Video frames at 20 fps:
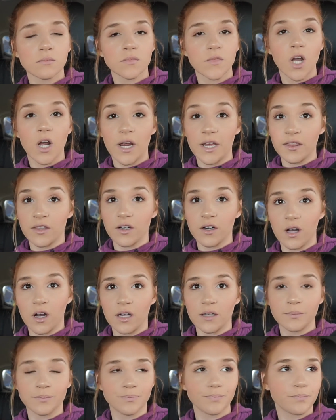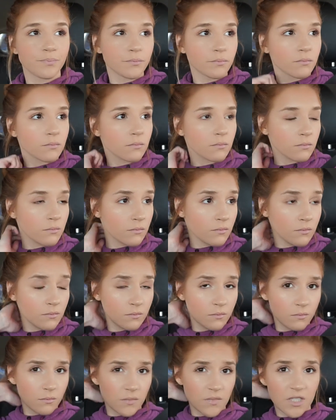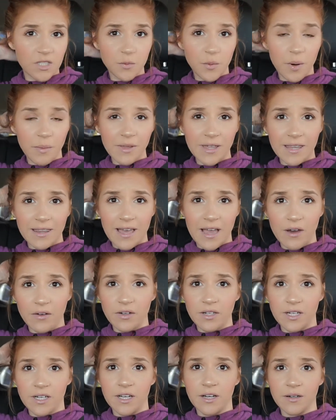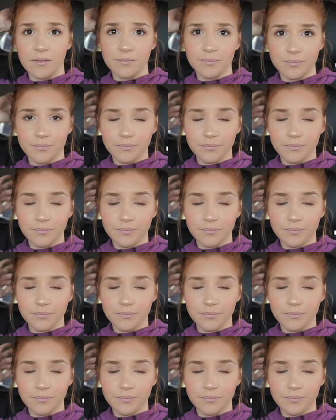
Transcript: All right, they're gone. It's probably loud in here.